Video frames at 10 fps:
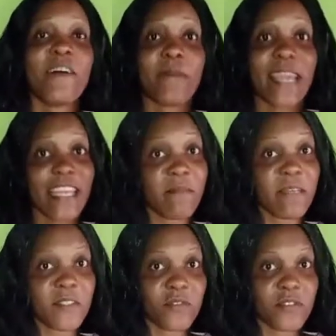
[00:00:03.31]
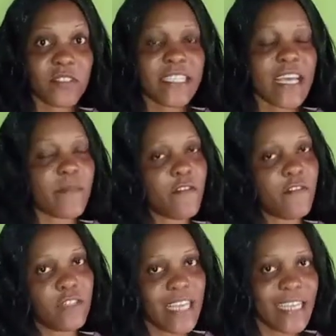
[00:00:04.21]
My name is Rose. I'm a
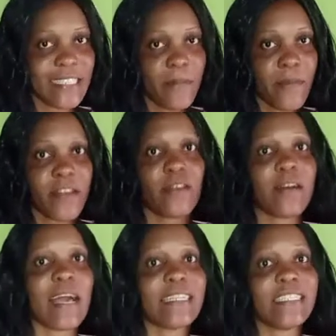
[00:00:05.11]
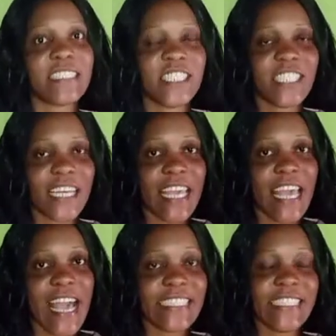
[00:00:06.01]
food entrepreneur, and in this channel
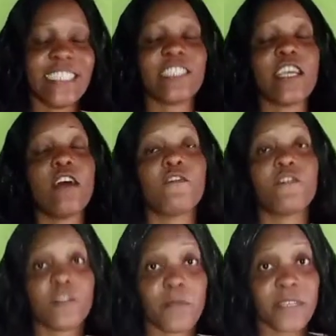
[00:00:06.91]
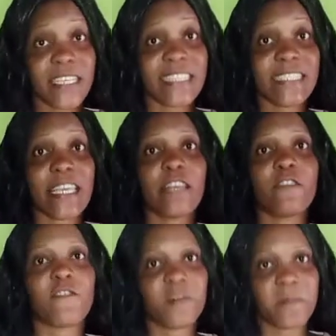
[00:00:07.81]
I teach food
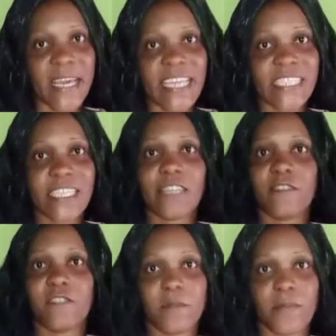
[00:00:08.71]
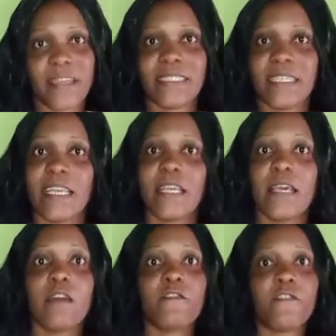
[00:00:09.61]
processing, food packaging, food branding,
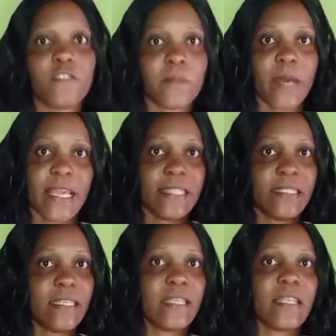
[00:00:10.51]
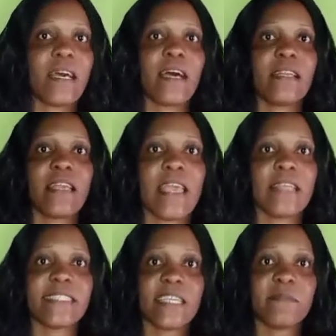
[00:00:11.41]
food marketing, and
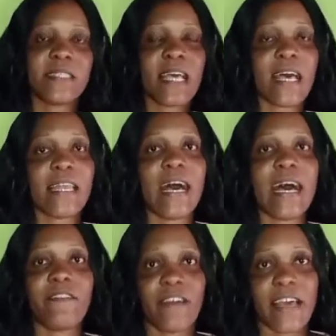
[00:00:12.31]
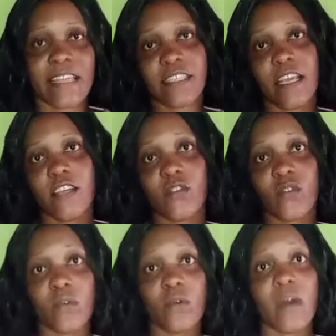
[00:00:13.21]
tips and advice
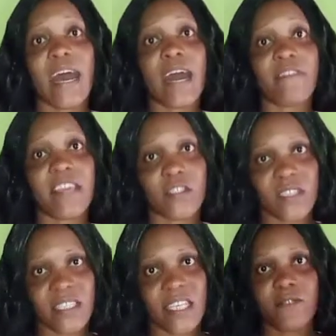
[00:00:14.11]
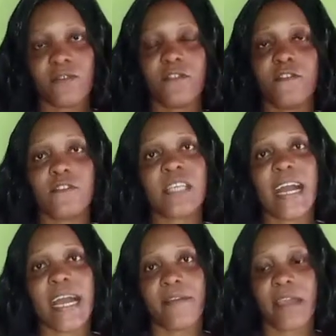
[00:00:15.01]
to have a successful food
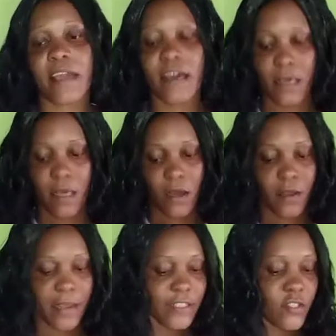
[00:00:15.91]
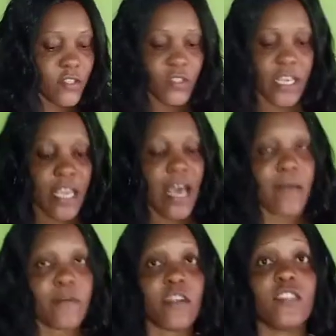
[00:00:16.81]
career. All right, so today
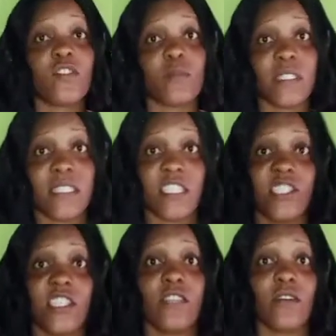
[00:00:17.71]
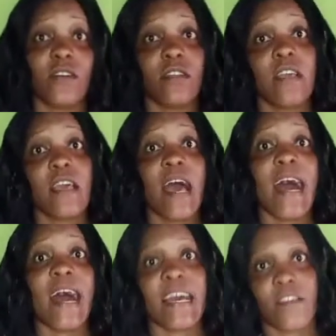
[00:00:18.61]
I'm going to be teaching on
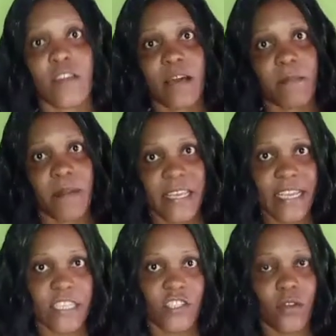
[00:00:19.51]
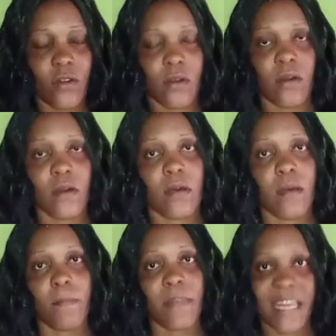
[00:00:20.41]
how you can package your
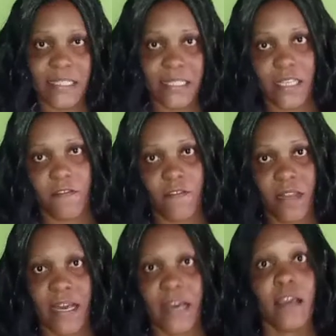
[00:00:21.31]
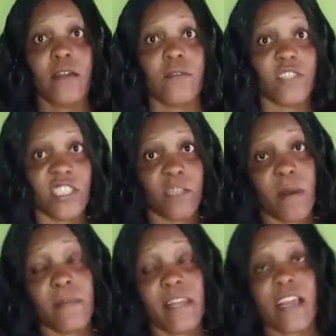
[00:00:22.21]
plantain flour, which is
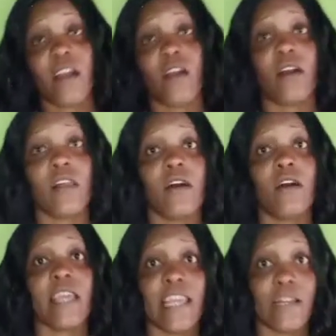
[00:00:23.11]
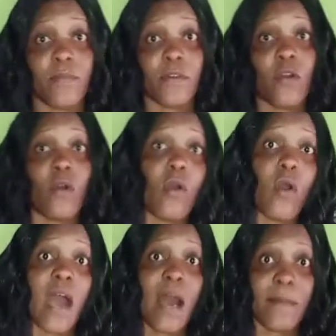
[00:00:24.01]
popularly called elubo
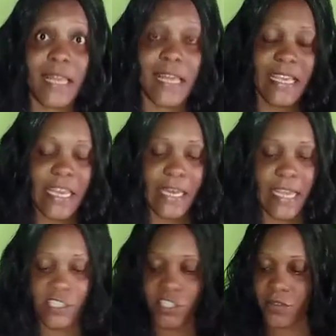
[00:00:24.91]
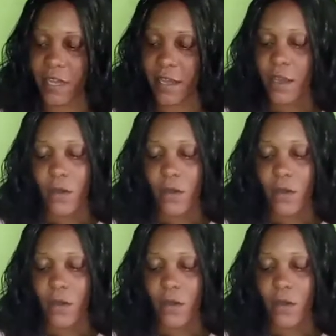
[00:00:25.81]
or amala in Nigeria.